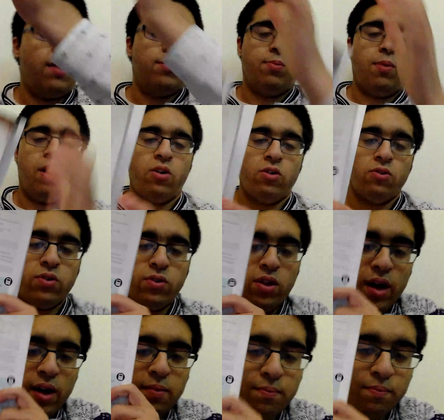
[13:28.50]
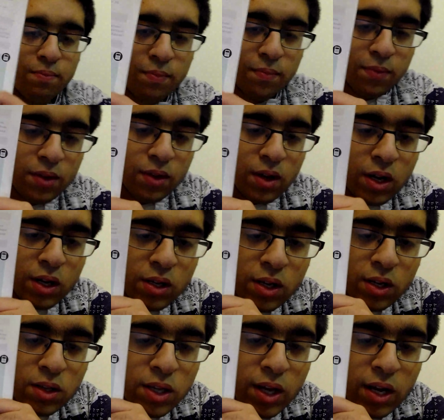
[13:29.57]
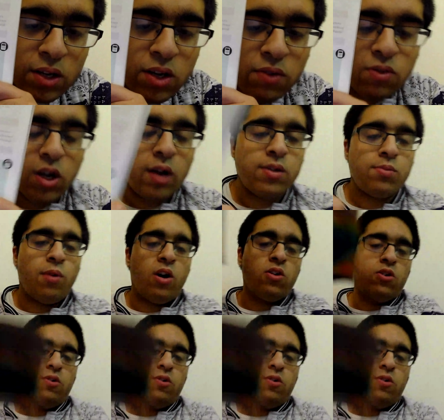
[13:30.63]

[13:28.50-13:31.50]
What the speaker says: by 100 there. In the end you have times by 100